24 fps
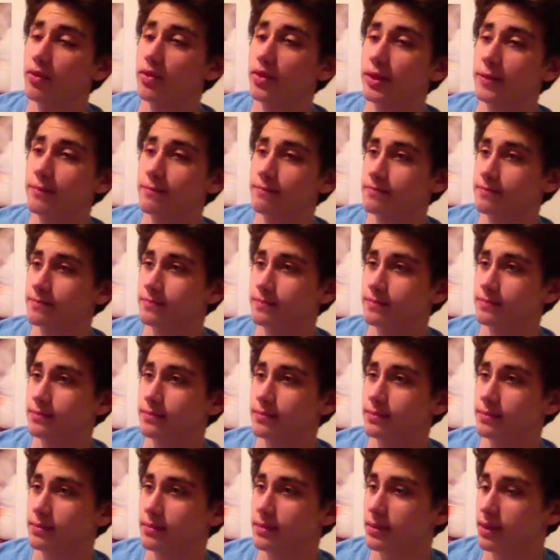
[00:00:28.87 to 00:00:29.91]
them
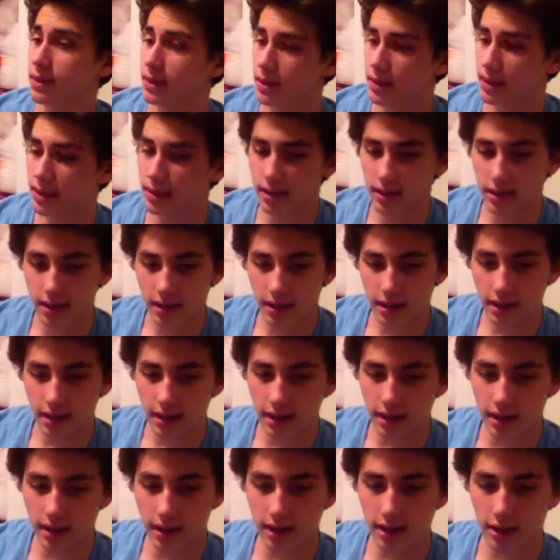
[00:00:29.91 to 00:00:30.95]

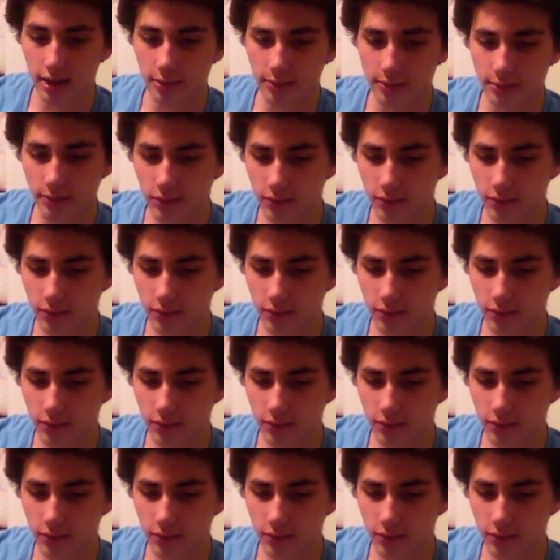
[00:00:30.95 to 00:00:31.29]
um,